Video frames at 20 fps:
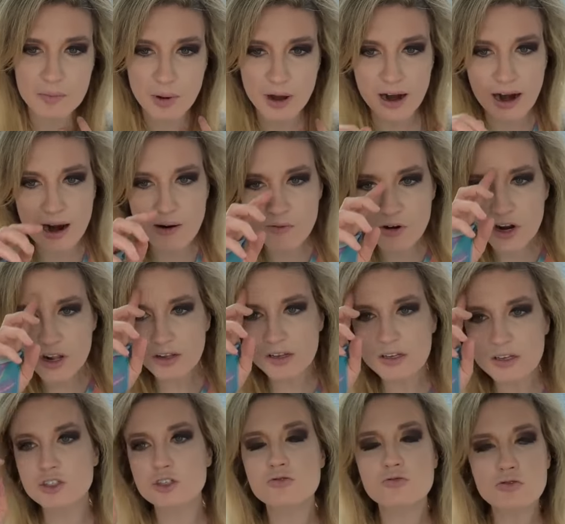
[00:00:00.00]
But I really,
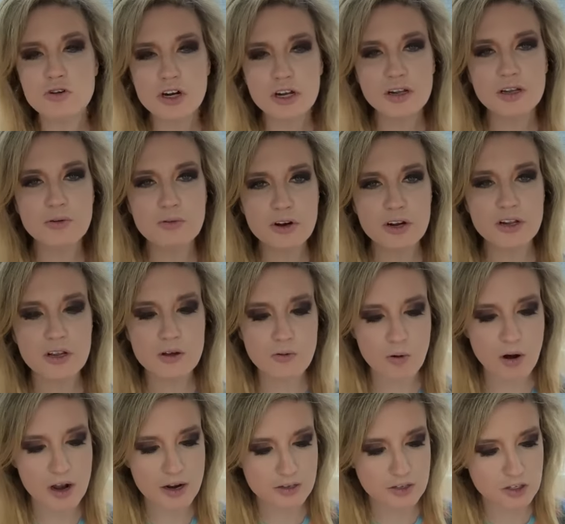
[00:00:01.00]
just really, really
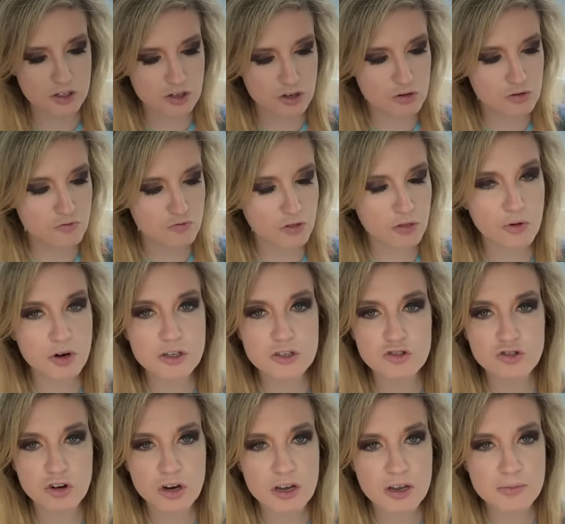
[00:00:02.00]
wanted to do three
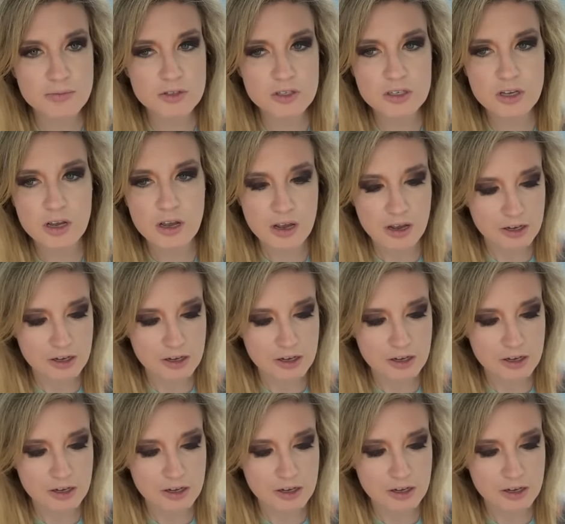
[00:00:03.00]
streams,